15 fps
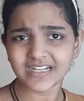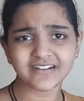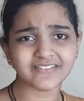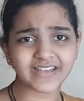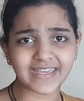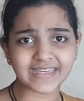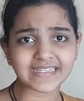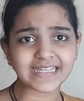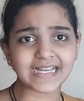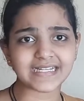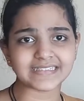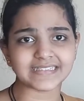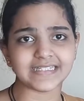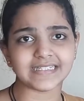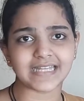awake.
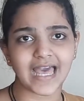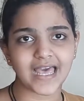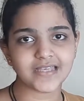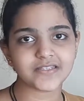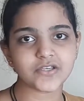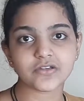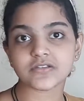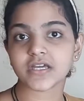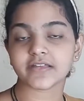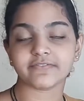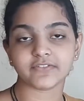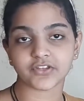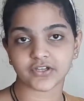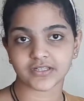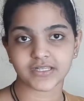And then as you're done
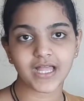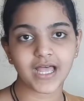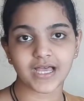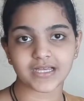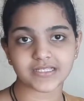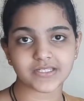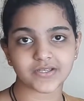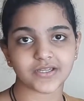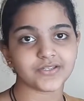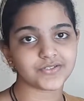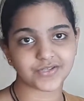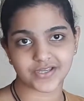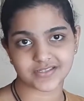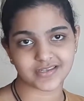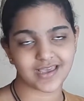with your class, you can do
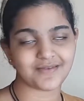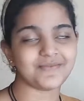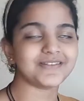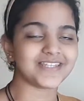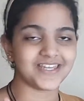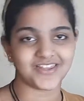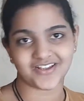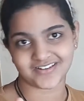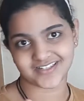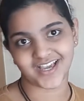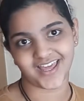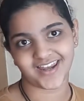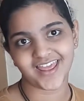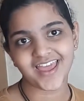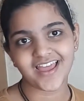your assignments and you're
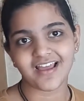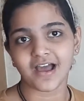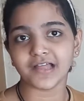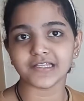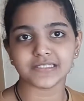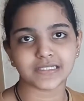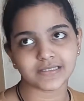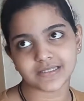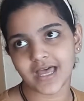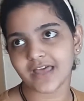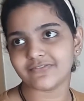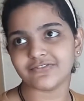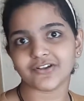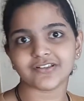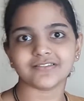done. Other than that,
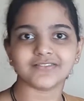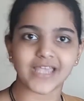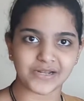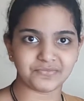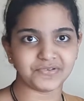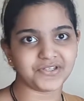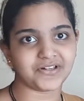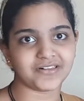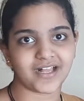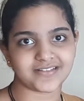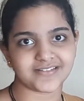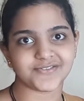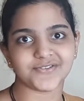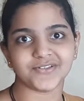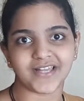if you're done with your
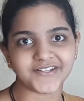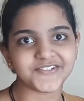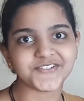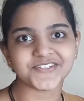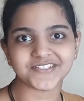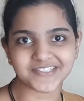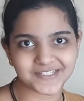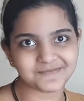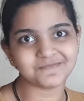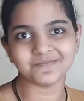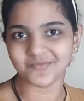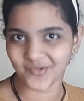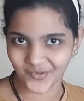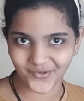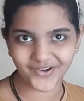classes, you like to sleep
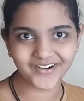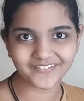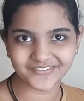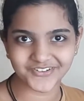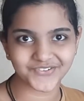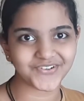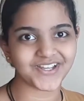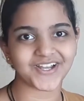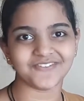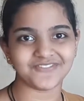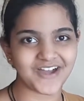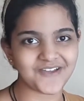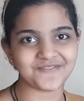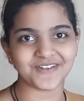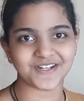more if you wake up
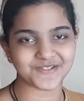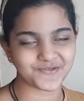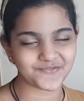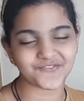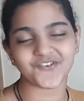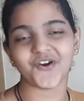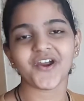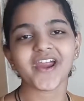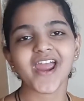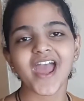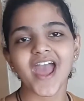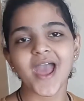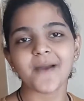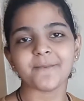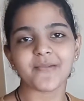5 minutes before.
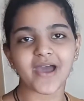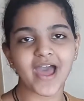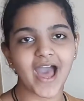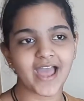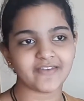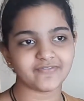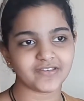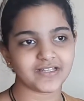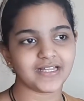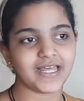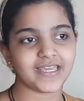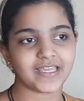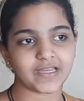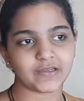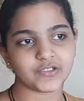But I feel
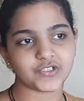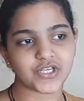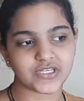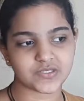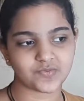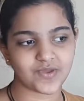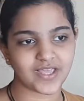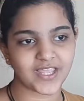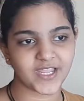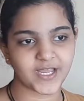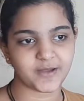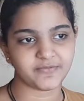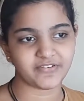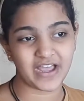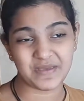like just waking
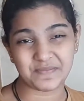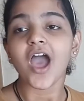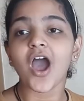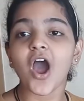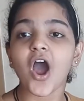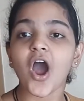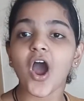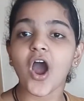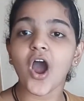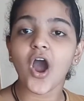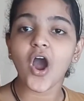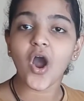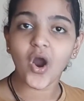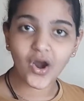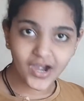up 5
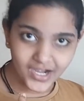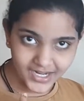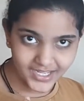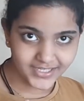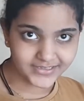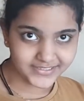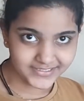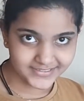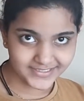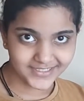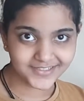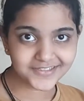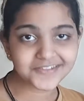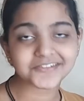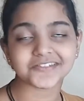minutes are a healthy
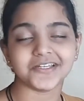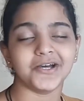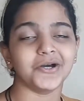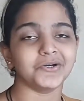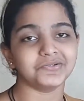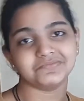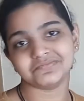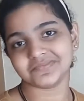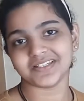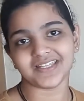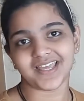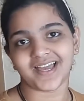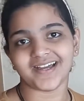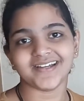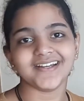thing. So
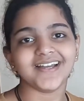yeah.